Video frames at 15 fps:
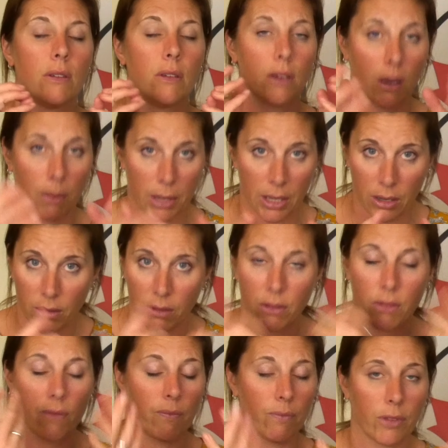coming
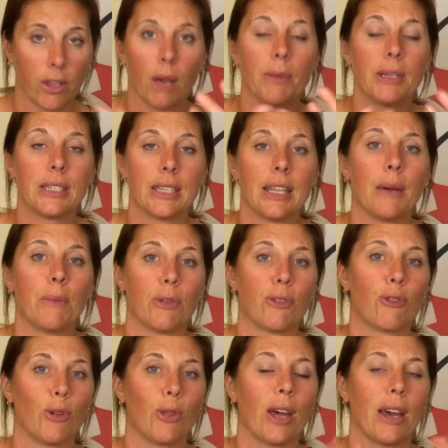coming to them
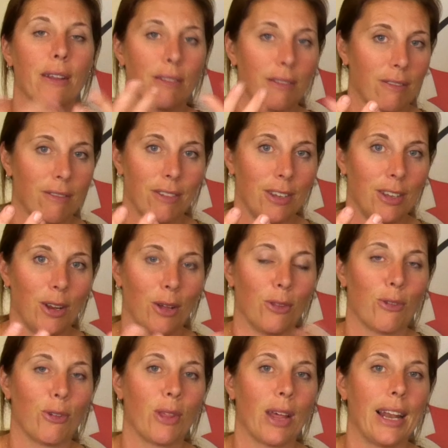through that you know
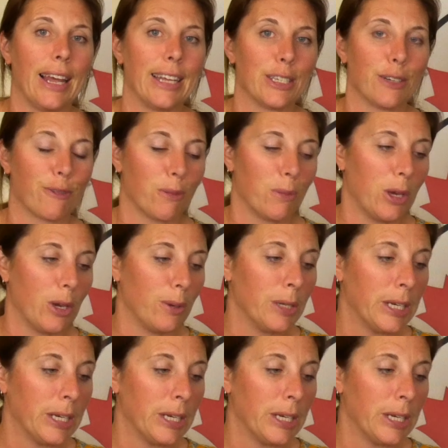through that letter from you.